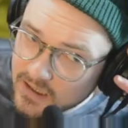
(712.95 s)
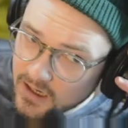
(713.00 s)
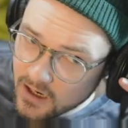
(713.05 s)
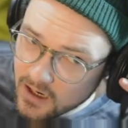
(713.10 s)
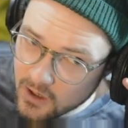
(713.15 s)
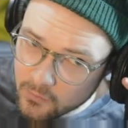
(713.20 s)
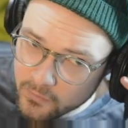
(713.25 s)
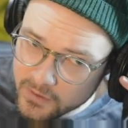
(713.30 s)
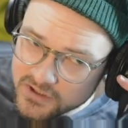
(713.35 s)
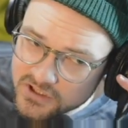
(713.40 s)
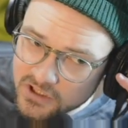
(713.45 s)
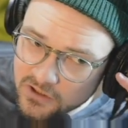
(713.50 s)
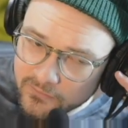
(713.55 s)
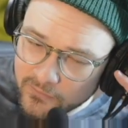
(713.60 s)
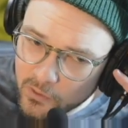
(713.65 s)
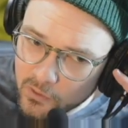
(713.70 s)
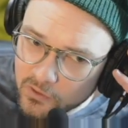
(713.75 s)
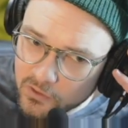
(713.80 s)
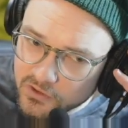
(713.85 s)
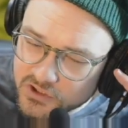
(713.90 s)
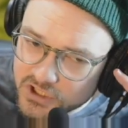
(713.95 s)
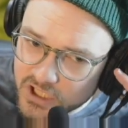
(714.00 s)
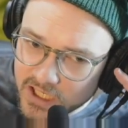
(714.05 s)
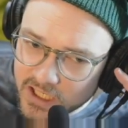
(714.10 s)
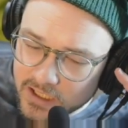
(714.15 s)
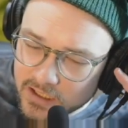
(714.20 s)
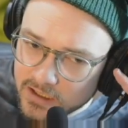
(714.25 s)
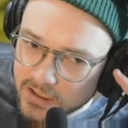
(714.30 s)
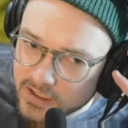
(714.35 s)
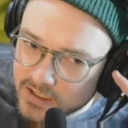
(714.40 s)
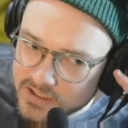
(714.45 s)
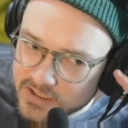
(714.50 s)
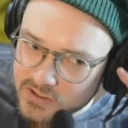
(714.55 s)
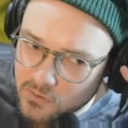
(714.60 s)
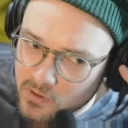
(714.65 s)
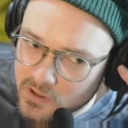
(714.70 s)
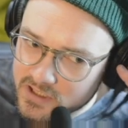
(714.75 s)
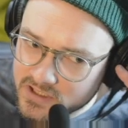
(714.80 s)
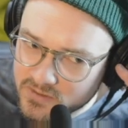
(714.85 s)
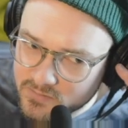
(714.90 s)
original vocal chain is
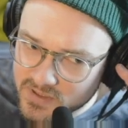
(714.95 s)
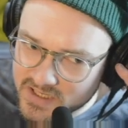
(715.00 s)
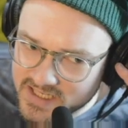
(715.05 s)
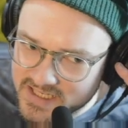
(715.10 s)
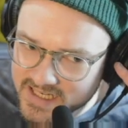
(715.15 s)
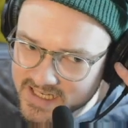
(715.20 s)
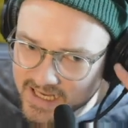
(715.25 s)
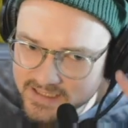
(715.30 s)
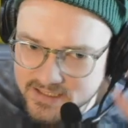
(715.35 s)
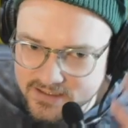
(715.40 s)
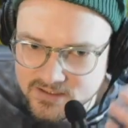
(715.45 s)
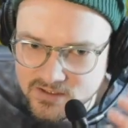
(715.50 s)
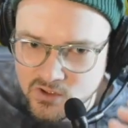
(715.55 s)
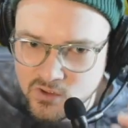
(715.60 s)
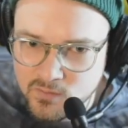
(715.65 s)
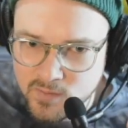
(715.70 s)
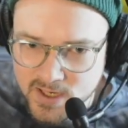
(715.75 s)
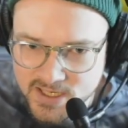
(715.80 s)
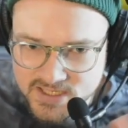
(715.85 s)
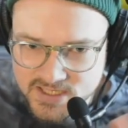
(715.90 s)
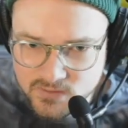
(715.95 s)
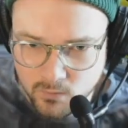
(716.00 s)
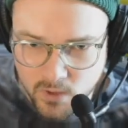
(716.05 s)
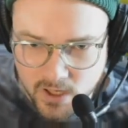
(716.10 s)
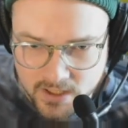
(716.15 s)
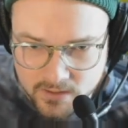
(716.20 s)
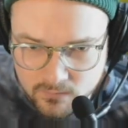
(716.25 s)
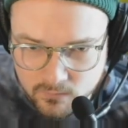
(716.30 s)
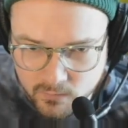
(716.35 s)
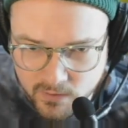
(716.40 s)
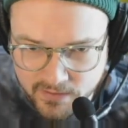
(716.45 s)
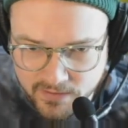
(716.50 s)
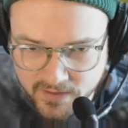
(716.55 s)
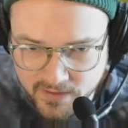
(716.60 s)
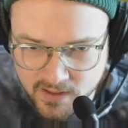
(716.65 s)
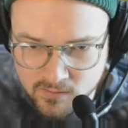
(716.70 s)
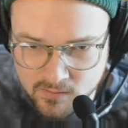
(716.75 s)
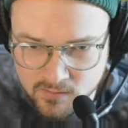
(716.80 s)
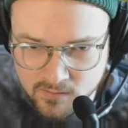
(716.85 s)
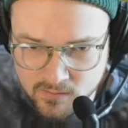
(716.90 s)
going to be sent to bus 1 with the
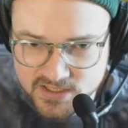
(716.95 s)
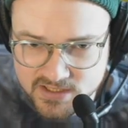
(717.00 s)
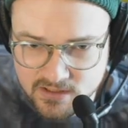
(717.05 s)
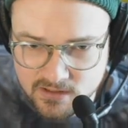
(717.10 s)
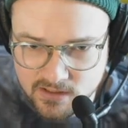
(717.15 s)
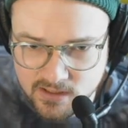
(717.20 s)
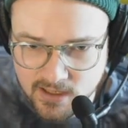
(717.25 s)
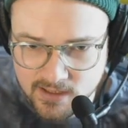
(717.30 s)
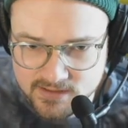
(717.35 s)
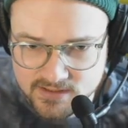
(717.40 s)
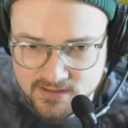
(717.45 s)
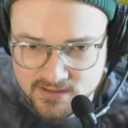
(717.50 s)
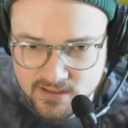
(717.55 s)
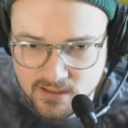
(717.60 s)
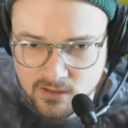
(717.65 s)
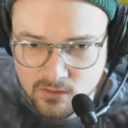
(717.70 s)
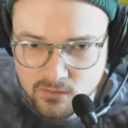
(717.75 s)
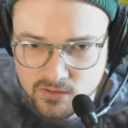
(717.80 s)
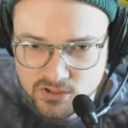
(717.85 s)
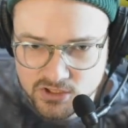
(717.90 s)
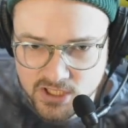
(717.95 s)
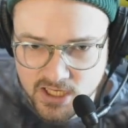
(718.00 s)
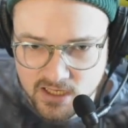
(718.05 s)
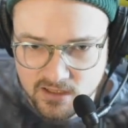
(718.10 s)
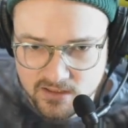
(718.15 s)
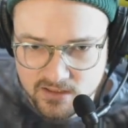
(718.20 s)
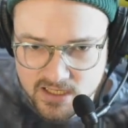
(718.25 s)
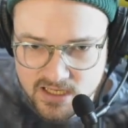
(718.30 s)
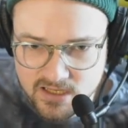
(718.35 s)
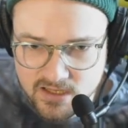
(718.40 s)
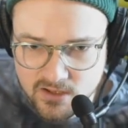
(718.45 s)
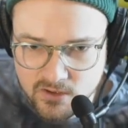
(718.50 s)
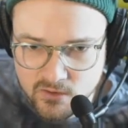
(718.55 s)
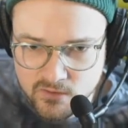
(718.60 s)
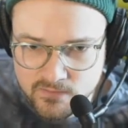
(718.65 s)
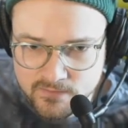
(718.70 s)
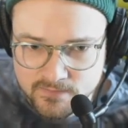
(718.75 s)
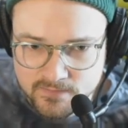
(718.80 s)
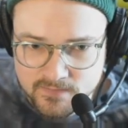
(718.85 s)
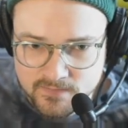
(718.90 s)
compressor, console EQ, and channel EQ.
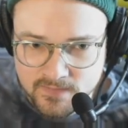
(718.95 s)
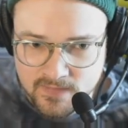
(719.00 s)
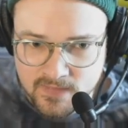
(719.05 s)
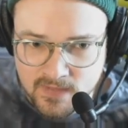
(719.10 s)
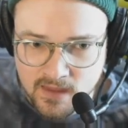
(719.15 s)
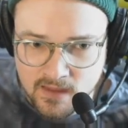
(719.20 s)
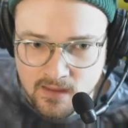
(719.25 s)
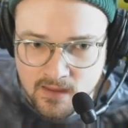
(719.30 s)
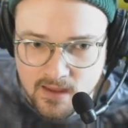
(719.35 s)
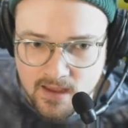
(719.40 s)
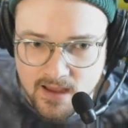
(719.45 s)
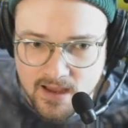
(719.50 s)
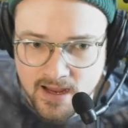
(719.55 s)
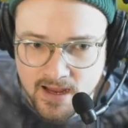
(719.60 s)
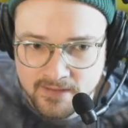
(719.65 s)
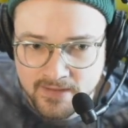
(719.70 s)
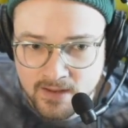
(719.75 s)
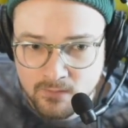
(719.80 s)
And then we